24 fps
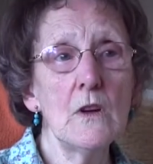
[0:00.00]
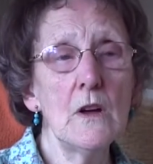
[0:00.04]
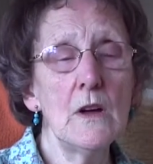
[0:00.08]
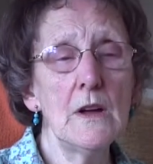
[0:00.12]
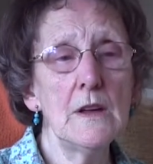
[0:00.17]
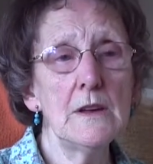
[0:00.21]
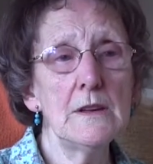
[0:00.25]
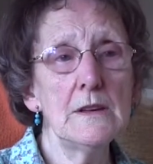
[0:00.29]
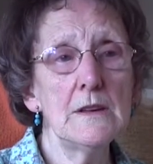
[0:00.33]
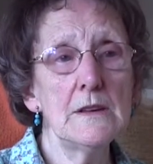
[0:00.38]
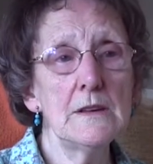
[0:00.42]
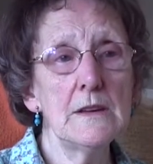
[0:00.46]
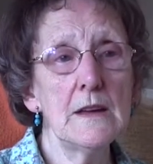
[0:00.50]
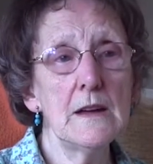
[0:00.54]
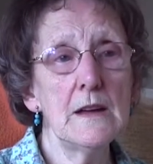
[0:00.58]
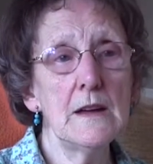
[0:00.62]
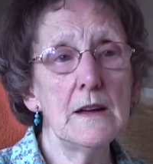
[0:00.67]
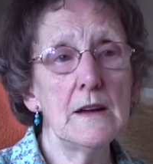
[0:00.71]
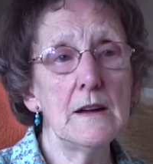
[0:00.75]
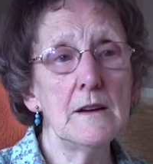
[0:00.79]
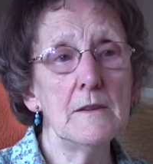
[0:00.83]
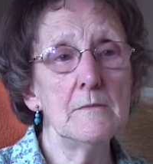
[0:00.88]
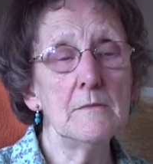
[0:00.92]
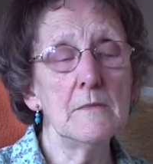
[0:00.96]
And...
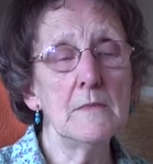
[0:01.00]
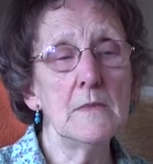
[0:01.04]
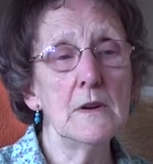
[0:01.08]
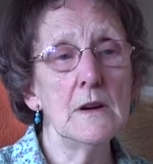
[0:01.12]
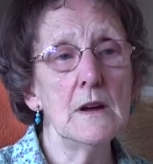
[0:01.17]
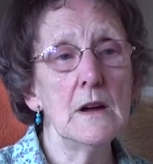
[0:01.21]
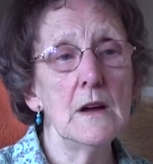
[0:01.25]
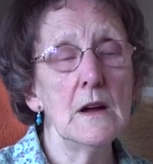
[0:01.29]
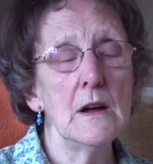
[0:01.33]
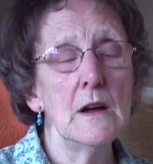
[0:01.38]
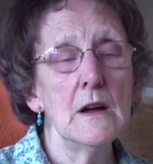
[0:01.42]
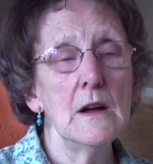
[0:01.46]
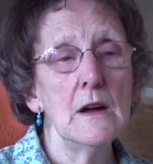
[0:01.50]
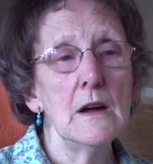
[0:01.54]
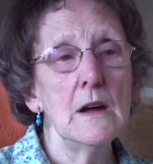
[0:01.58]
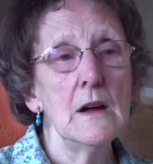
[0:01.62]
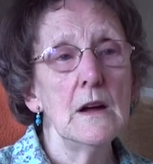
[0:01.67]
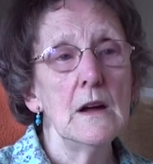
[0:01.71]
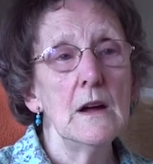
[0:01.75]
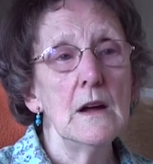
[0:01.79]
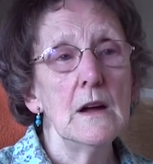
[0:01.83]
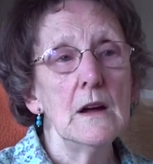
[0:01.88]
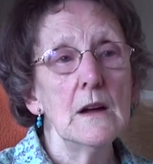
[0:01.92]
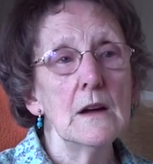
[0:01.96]
Um,
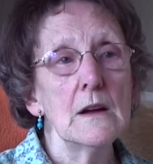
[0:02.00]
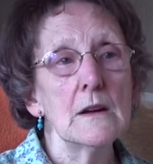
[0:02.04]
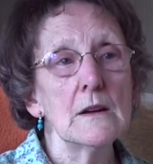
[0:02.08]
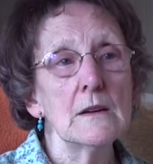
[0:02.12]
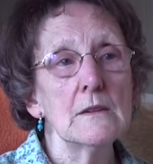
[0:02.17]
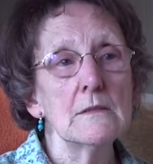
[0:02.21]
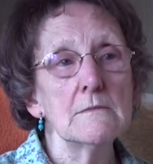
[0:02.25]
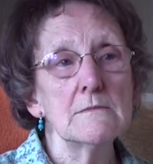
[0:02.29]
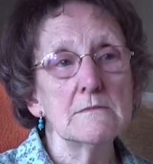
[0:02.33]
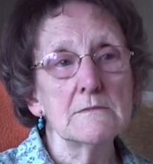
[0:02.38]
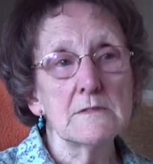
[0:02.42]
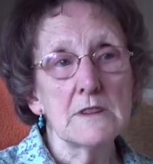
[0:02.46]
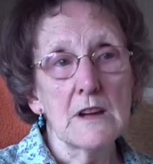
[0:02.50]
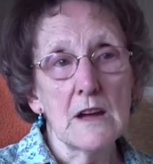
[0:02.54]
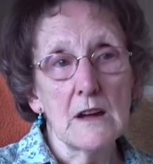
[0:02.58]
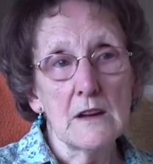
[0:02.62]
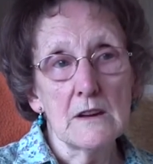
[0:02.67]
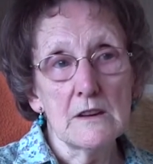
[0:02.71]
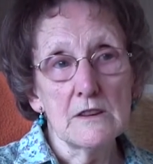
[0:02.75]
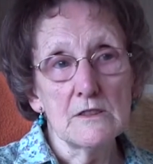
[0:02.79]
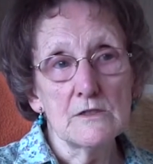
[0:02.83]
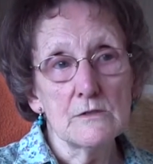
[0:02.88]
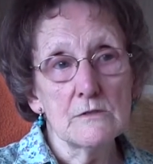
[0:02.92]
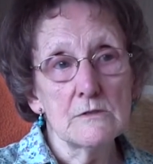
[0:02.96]

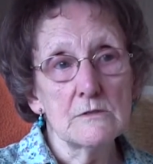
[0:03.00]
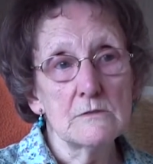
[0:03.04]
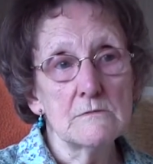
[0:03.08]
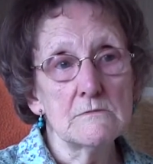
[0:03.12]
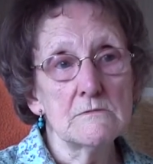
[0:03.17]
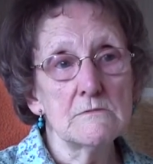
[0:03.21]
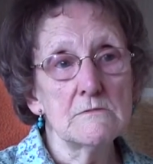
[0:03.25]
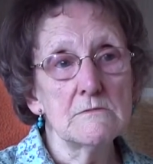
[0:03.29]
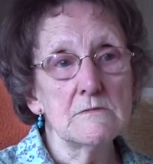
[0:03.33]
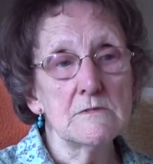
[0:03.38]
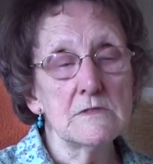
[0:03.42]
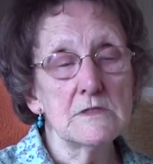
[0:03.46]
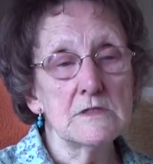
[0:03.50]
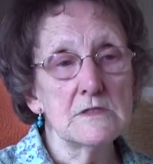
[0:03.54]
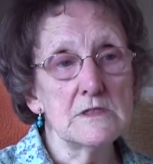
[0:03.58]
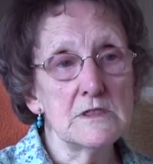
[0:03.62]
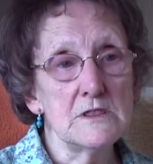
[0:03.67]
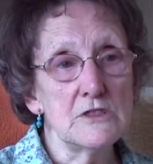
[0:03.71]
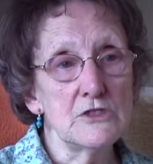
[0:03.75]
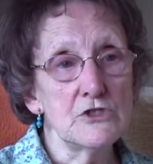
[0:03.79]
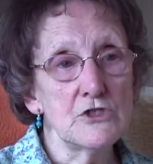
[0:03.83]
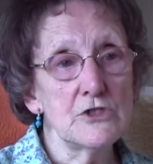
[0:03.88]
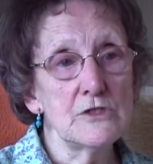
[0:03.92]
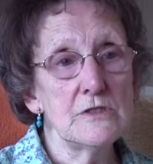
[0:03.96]
carried on with
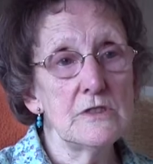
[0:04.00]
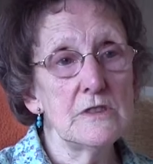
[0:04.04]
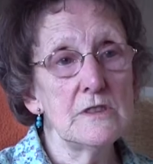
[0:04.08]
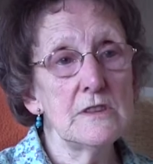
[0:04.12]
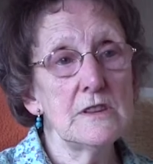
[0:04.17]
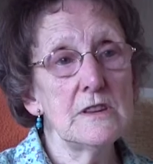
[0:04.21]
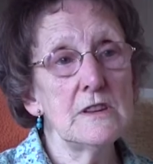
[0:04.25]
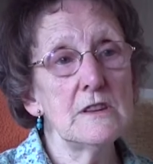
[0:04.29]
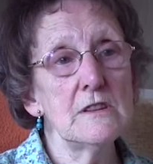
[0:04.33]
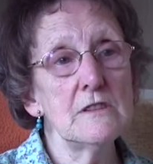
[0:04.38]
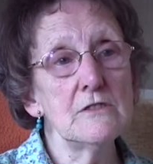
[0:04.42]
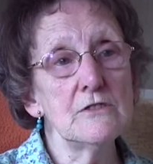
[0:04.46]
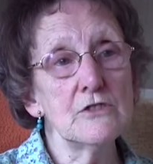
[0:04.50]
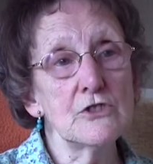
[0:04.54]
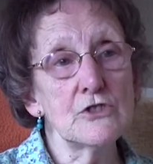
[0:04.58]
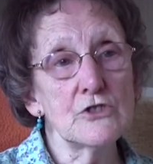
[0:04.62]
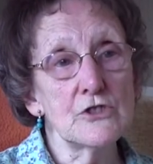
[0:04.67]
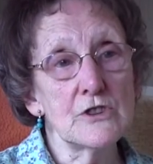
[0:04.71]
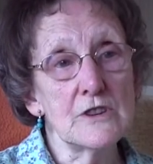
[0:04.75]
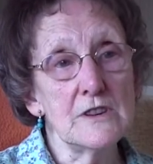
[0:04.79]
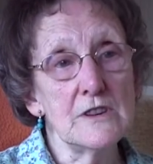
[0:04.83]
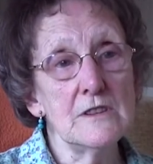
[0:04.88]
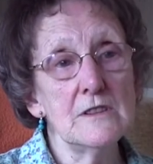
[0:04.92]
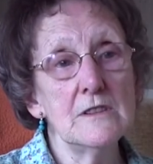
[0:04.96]
teaching there and the
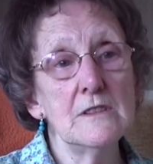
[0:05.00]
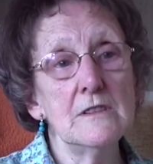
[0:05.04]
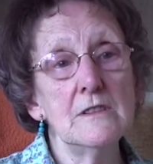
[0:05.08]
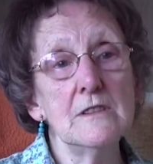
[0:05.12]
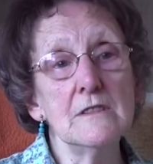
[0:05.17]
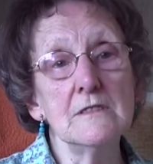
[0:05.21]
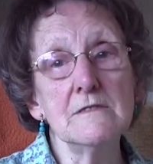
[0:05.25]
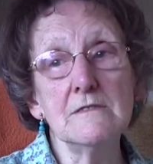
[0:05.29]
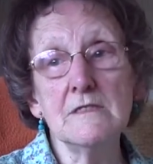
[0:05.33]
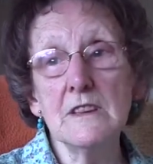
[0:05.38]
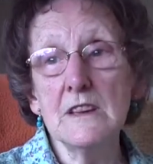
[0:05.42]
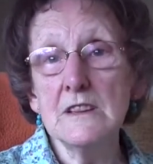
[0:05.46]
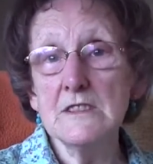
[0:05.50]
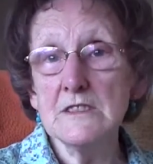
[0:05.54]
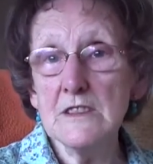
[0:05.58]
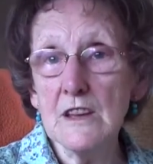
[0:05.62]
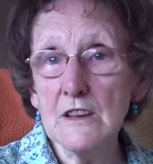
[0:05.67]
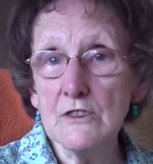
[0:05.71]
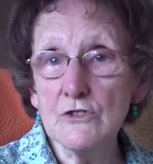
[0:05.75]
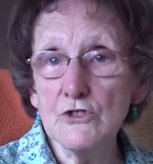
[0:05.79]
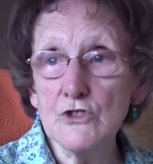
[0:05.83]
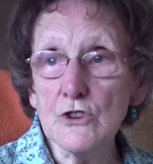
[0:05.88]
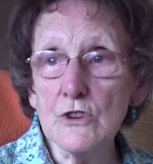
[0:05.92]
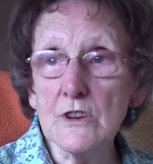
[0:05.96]
training and yes
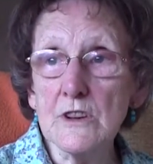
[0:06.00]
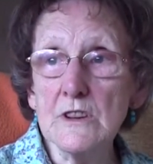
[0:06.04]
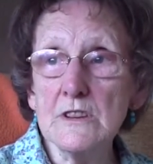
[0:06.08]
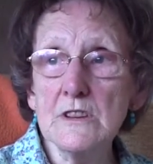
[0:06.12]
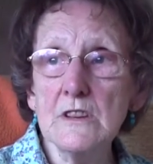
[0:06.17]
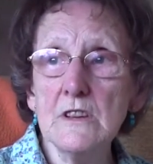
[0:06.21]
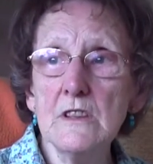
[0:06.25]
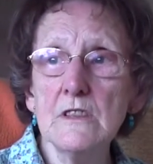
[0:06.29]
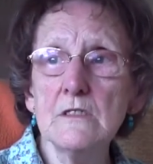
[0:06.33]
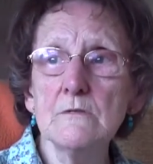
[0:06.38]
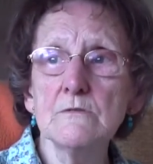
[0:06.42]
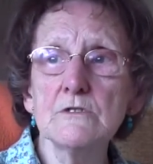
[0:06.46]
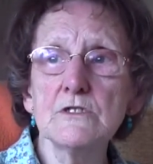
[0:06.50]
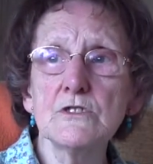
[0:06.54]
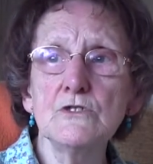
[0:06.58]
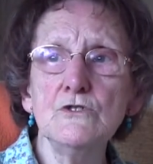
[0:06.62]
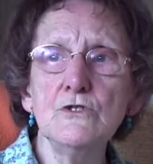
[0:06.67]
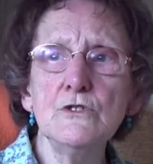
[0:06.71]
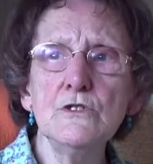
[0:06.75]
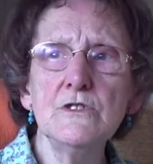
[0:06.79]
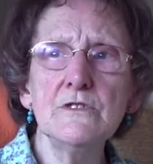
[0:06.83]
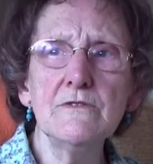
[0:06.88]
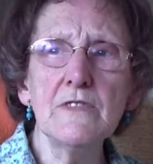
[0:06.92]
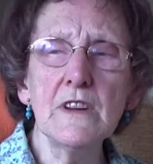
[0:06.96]
i enjoyed it there was
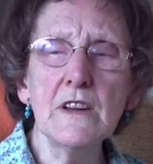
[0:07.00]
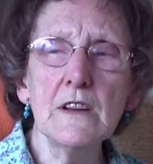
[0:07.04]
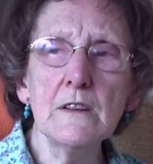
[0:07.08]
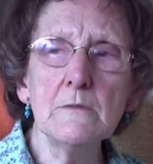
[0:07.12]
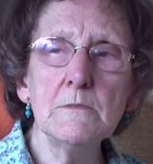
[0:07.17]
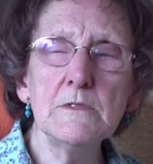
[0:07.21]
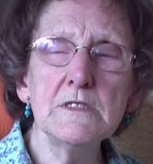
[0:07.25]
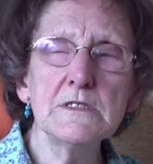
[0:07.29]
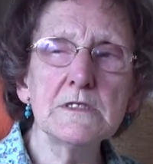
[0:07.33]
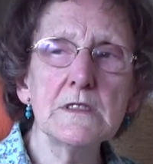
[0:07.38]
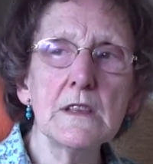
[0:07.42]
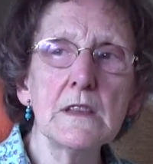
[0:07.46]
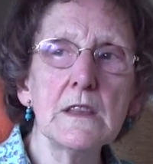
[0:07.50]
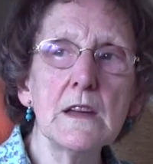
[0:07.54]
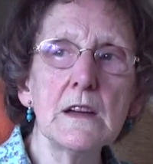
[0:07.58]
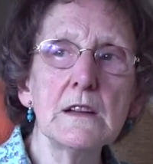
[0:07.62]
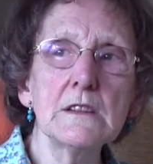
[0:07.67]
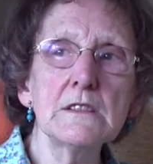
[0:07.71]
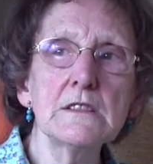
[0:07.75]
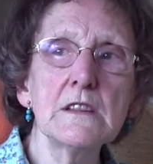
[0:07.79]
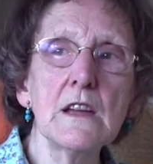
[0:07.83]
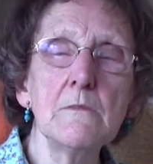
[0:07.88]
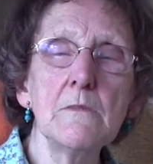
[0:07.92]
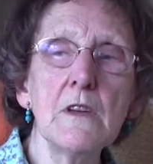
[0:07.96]
new developments at
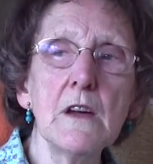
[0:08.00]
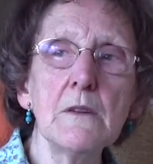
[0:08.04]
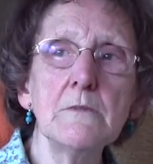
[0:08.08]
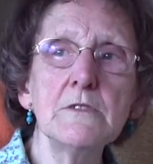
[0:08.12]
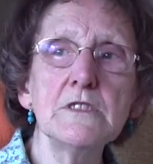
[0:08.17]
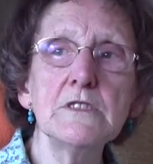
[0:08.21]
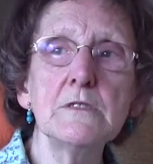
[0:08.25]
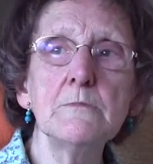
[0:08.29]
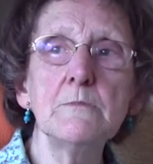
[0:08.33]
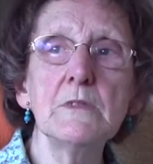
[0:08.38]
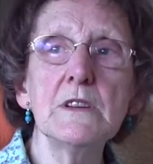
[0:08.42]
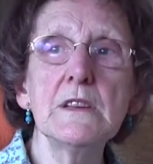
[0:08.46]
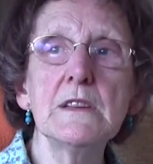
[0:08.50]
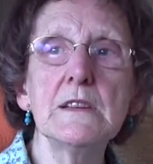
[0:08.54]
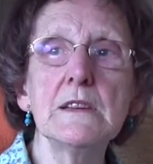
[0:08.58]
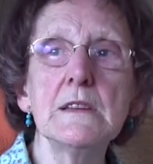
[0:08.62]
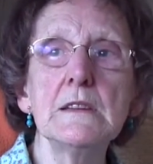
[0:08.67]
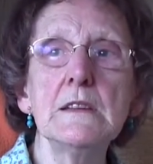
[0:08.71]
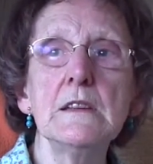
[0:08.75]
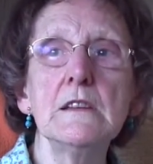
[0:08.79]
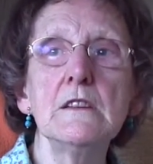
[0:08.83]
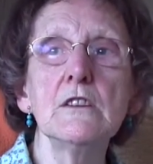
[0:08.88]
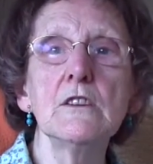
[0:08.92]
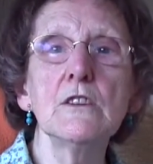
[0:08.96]
that time that was the
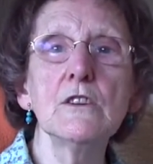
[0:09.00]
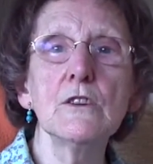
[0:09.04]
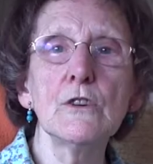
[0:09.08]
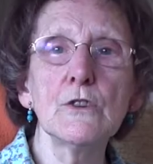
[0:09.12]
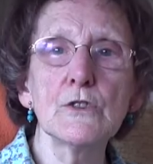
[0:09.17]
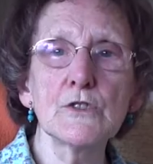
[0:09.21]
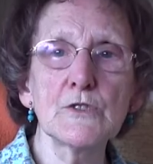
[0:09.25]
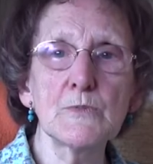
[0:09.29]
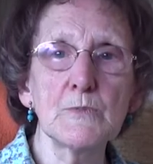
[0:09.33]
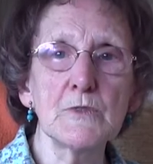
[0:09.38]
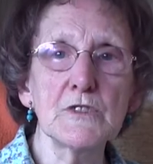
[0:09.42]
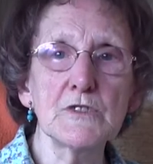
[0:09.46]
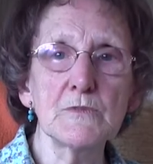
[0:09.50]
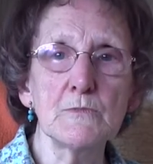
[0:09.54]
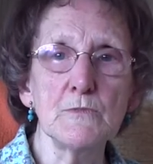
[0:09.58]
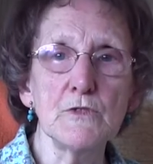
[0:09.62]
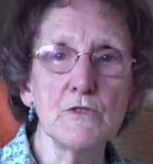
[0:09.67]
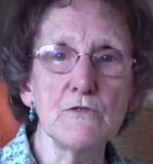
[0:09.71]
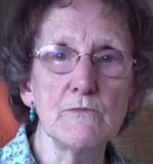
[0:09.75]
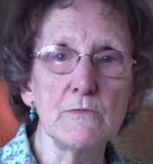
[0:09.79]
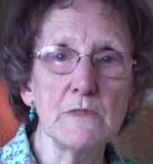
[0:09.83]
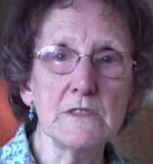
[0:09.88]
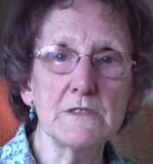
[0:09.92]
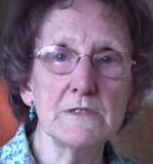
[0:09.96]
beginning of the hospice
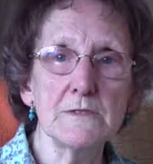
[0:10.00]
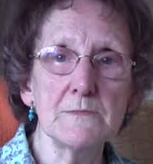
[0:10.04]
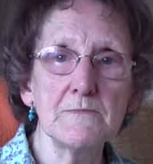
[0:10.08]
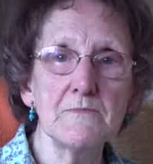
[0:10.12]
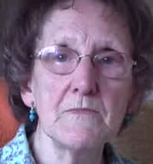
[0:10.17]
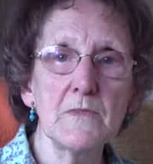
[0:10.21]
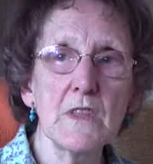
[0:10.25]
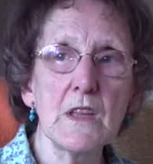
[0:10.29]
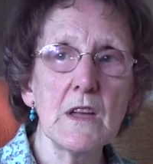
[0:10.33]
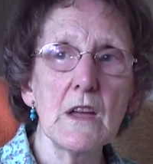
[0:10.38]
movement